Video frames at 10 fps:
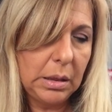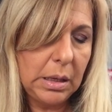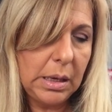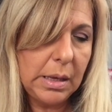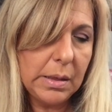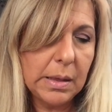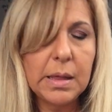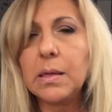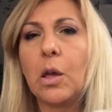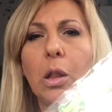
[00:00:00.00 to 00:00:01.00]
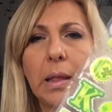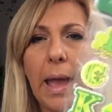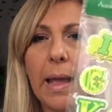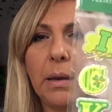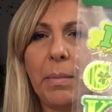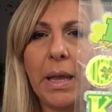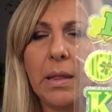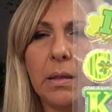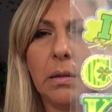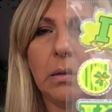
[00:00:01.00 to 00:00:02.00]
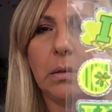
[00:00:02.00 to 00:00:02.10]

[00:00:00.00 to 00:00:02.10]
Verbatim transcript: these, it's called handmade,